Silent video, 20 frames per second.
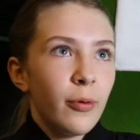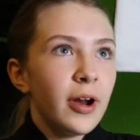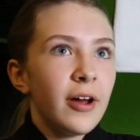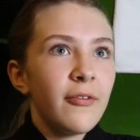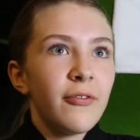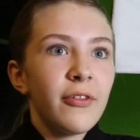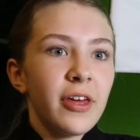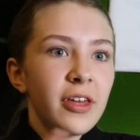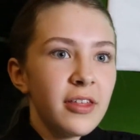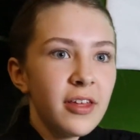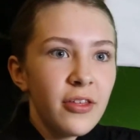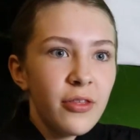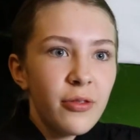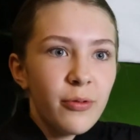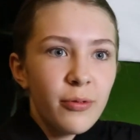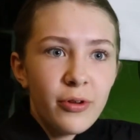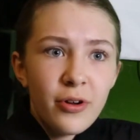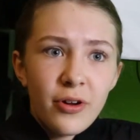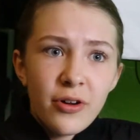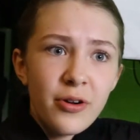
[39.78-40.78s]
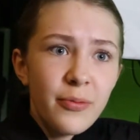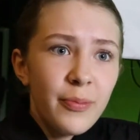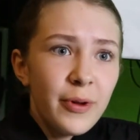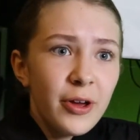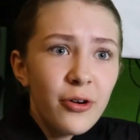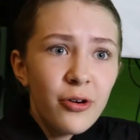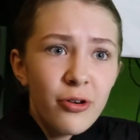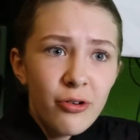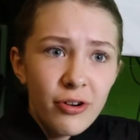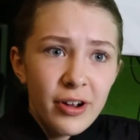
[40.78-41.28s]
And whenever they say that there's going to
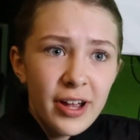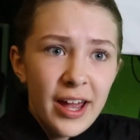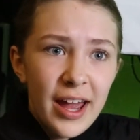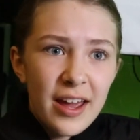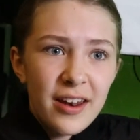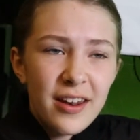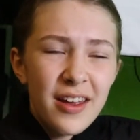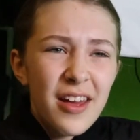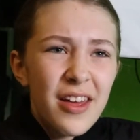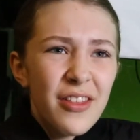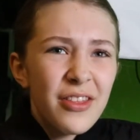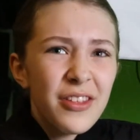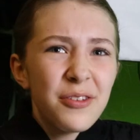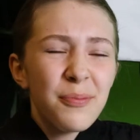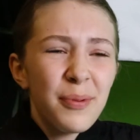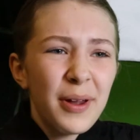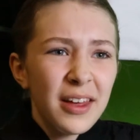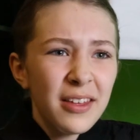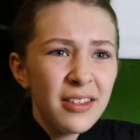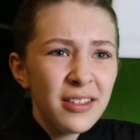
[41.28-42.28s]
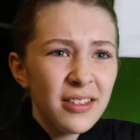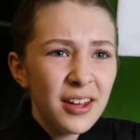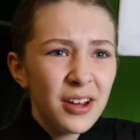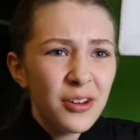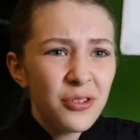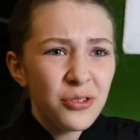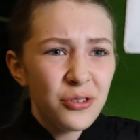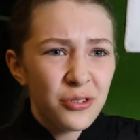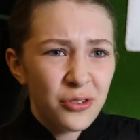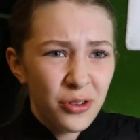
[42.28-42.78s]
be a hurricane, this place is
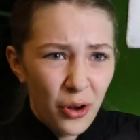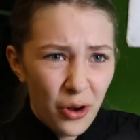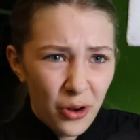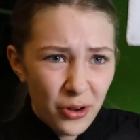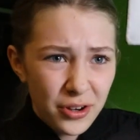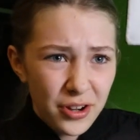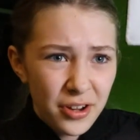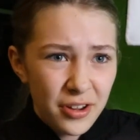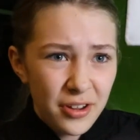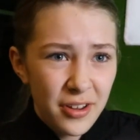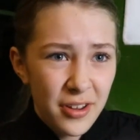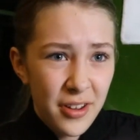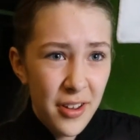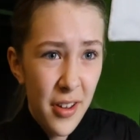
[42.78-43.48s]
like a sauna.